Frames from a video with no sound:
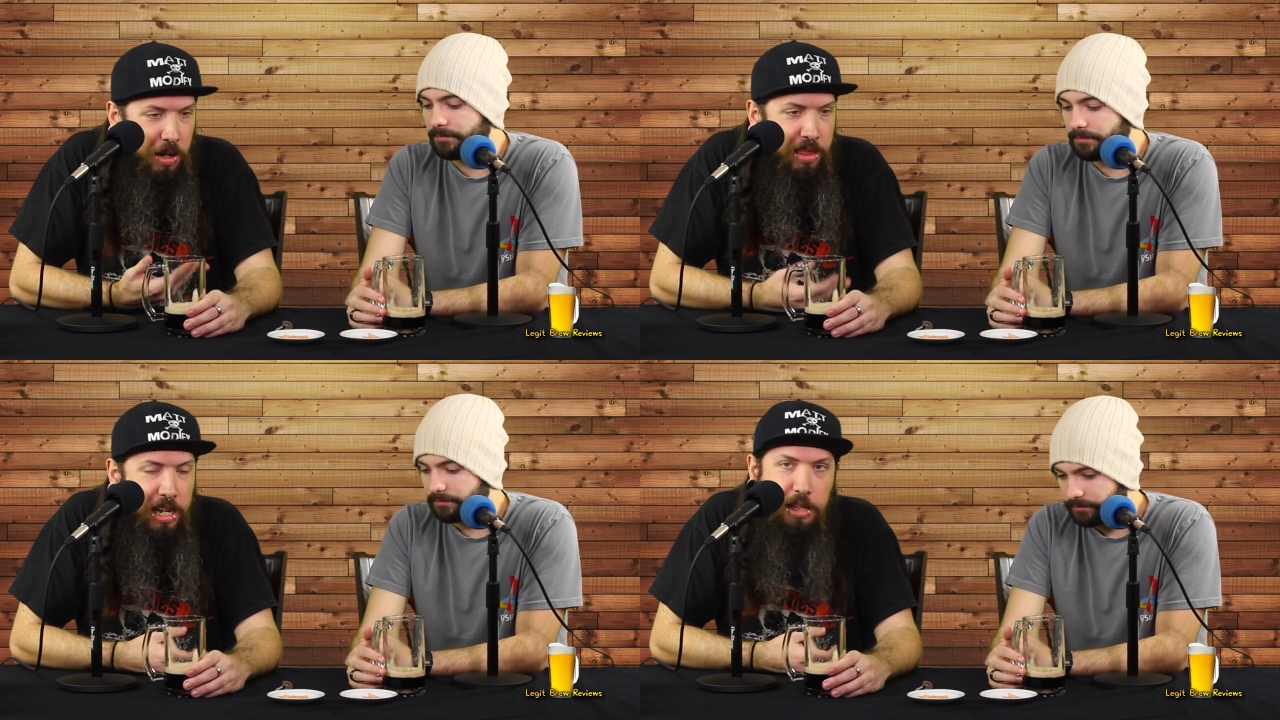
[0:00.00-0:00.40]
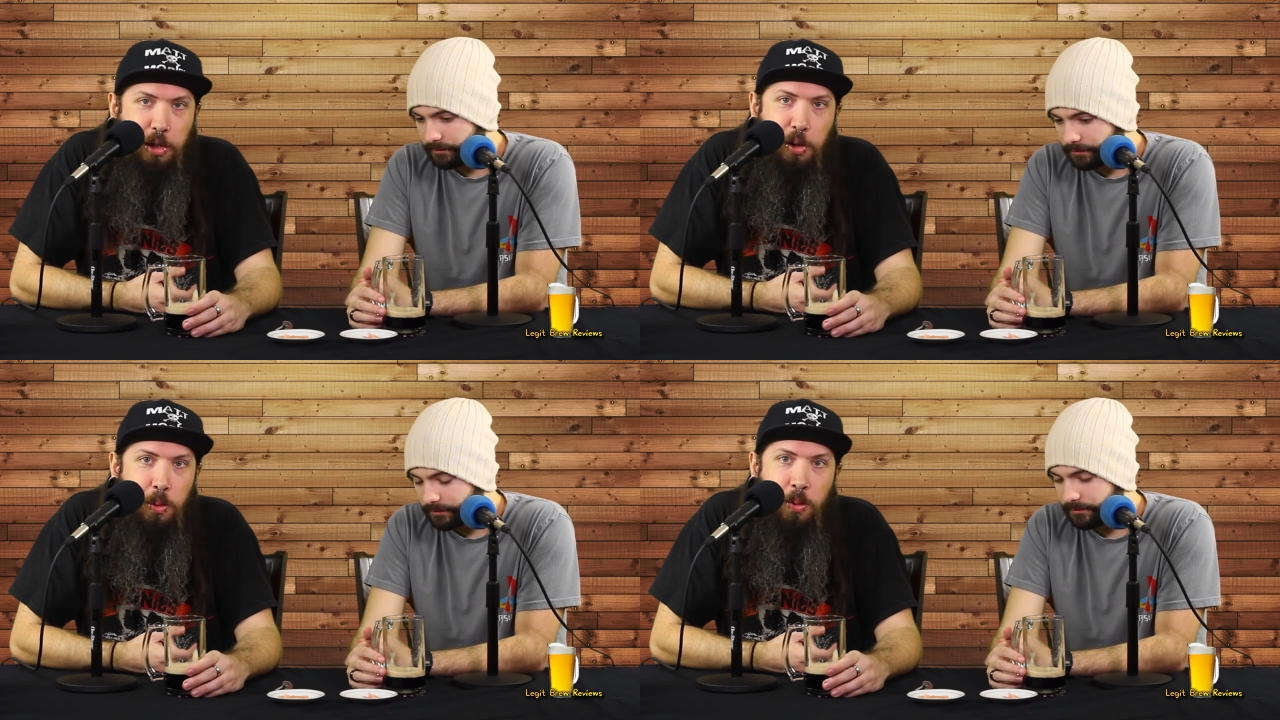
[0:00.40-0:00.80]
Speaker 1: want to thank
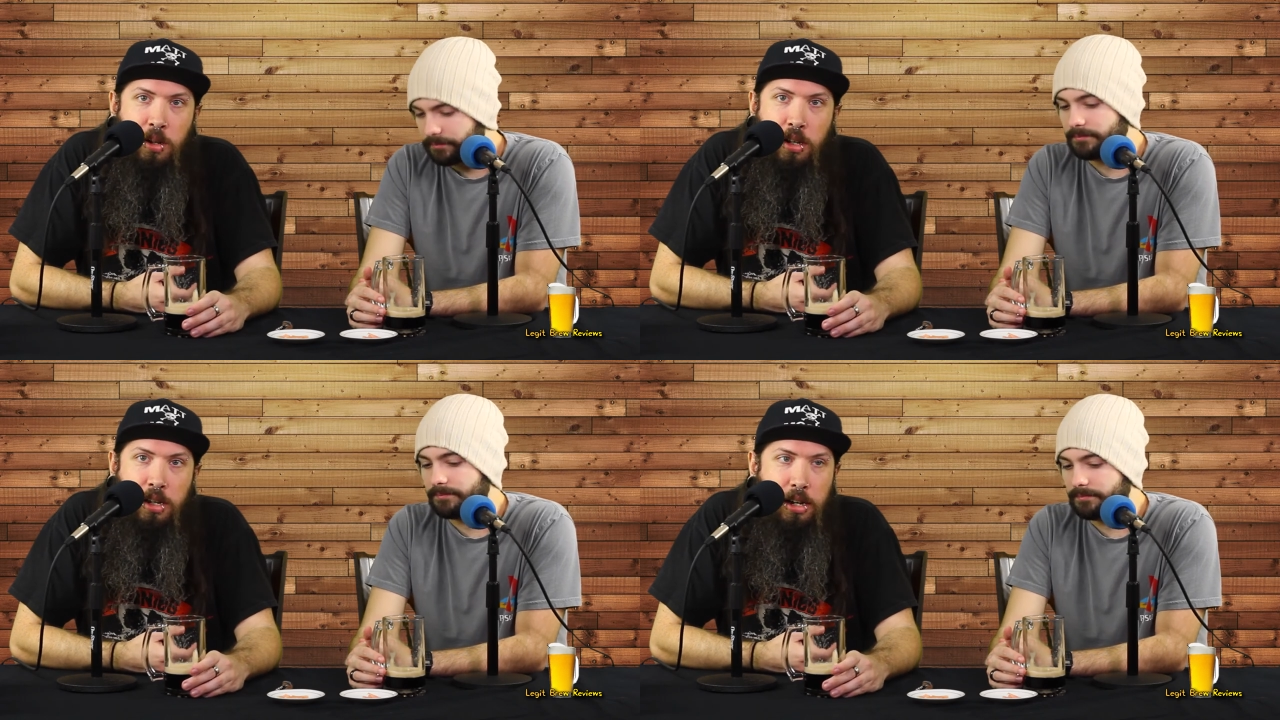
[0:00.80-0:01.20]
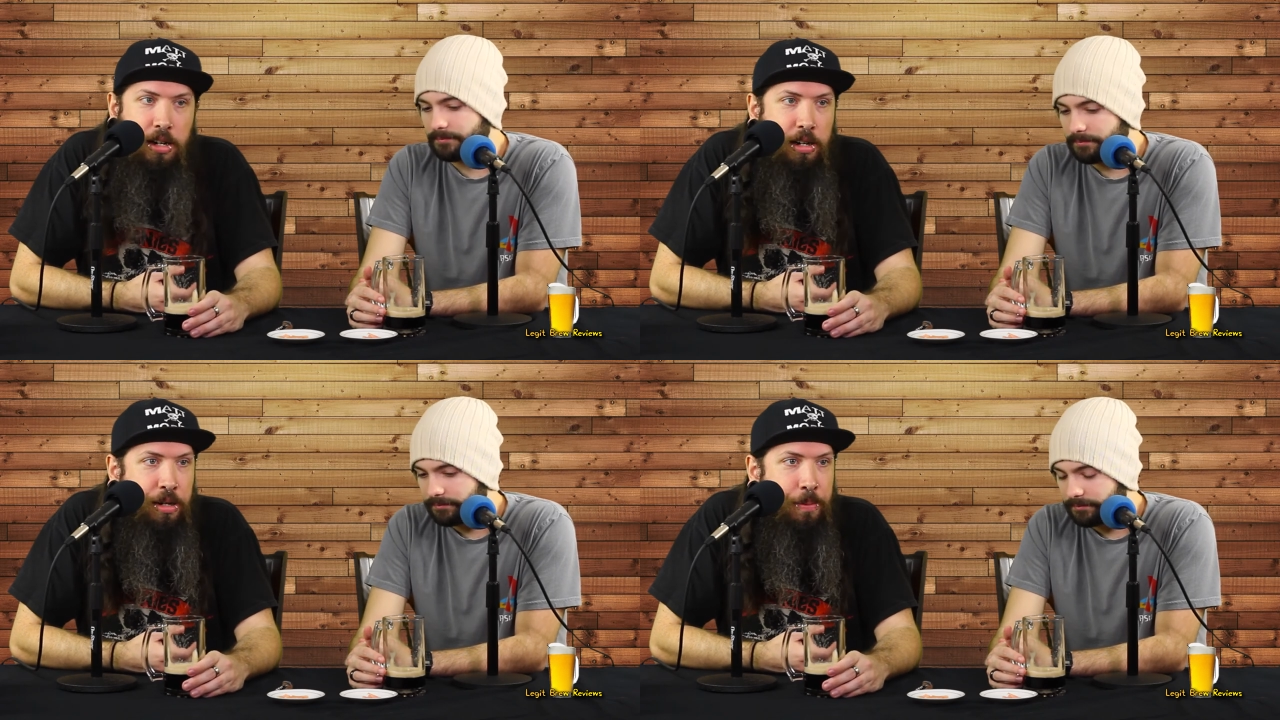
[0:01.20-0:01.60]
you.
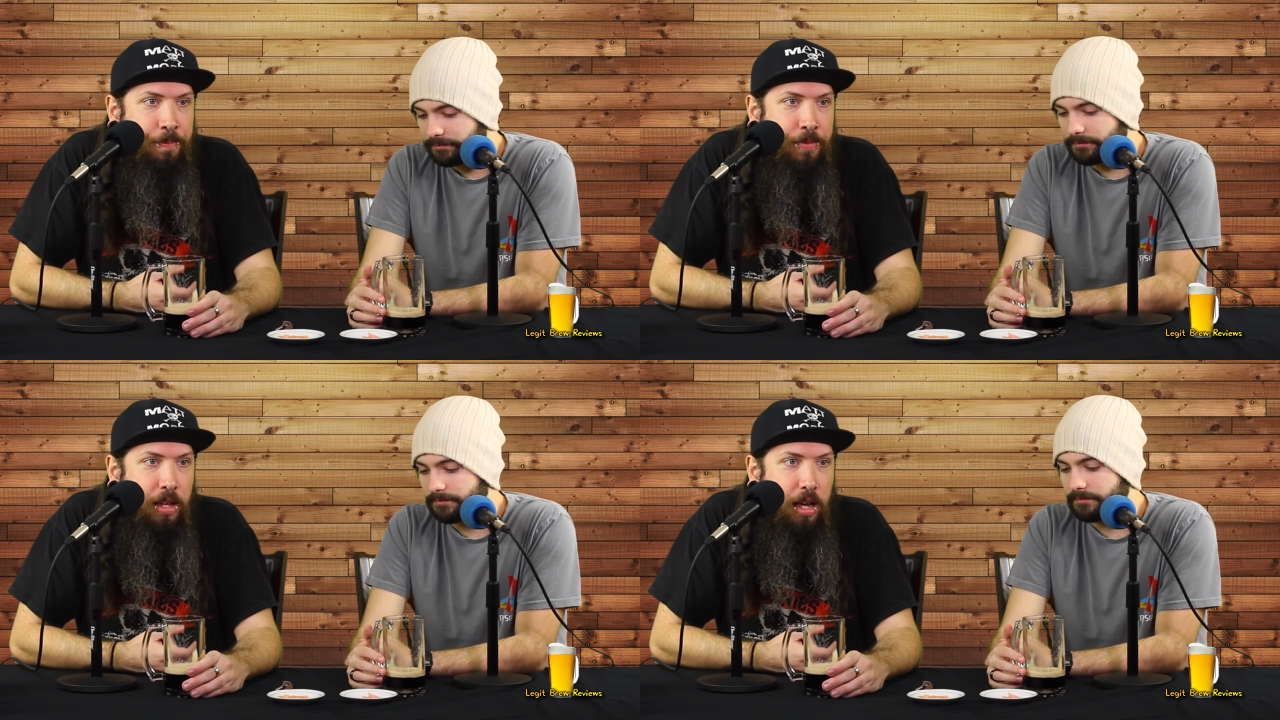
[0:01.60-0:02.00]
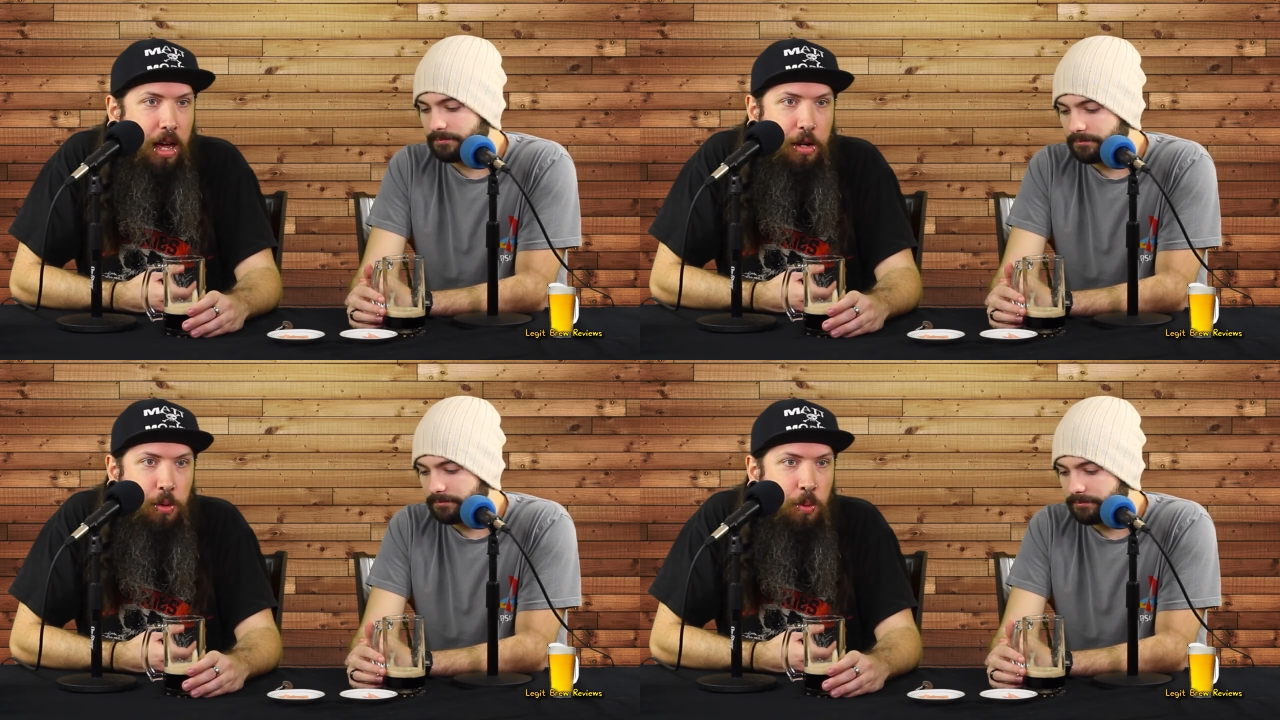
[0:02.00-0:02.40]

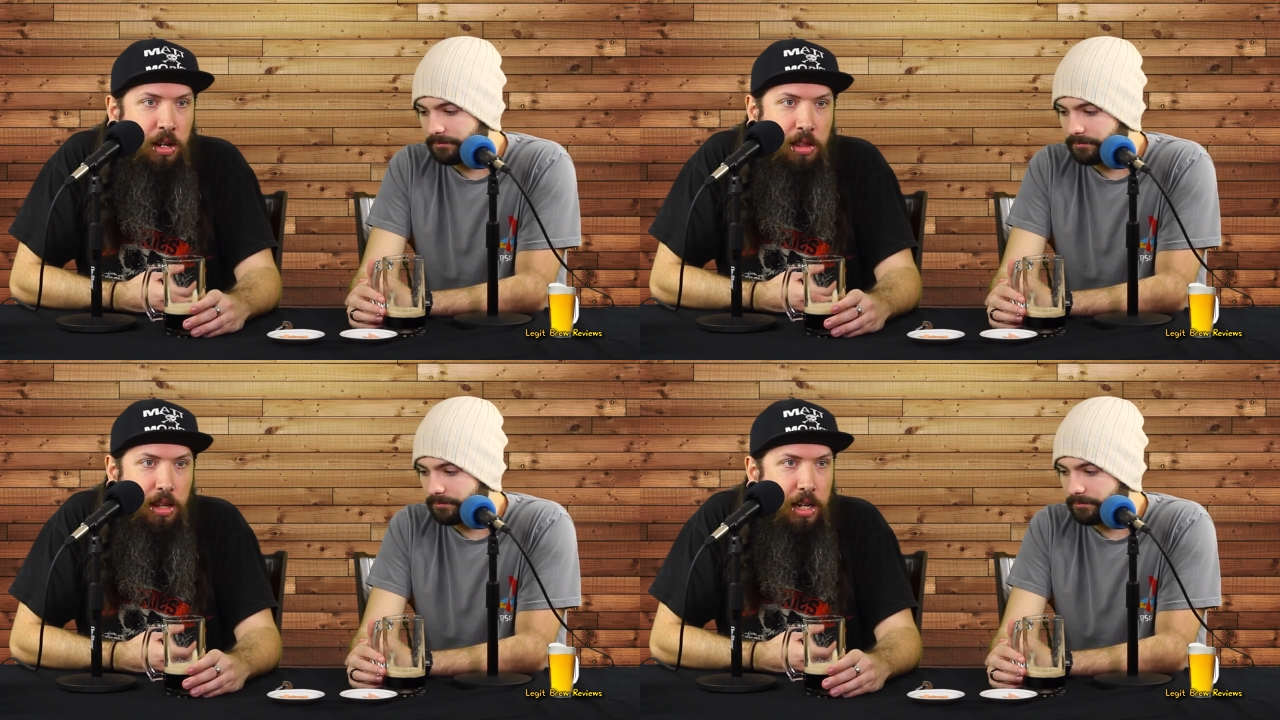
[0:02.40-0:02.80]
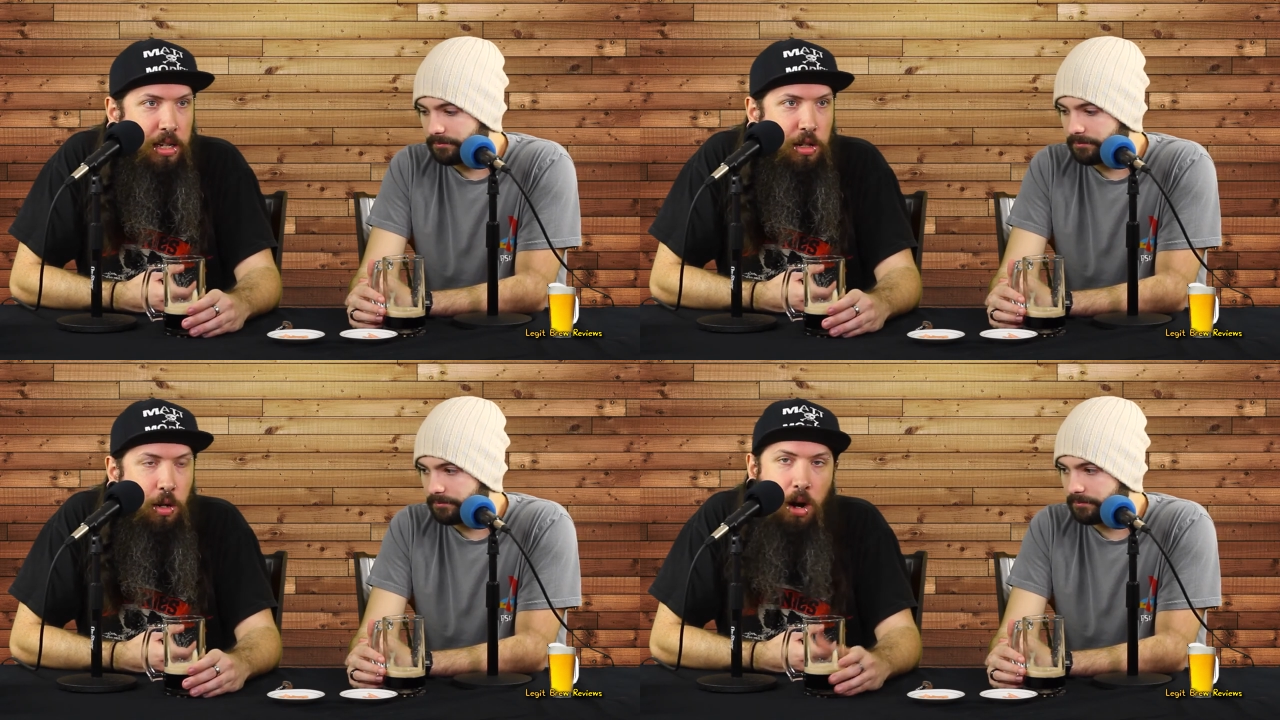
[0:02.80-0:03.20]
I do want to
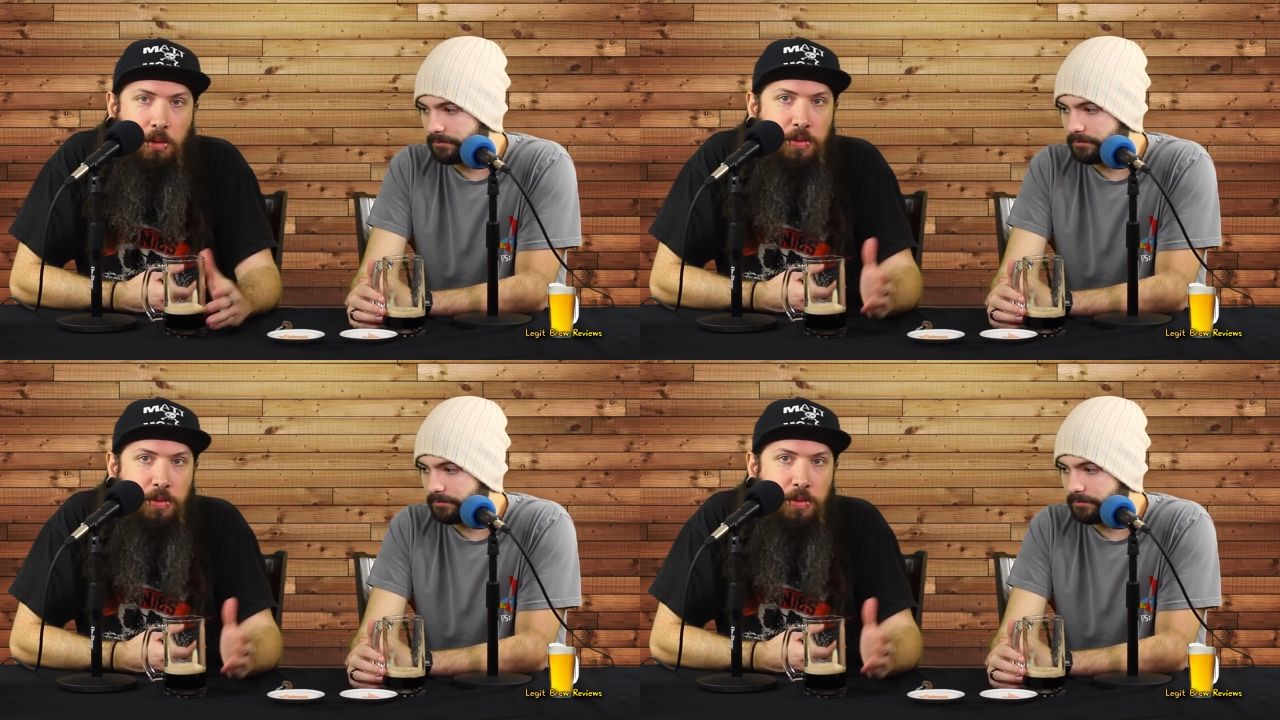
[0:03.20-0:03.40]
thank our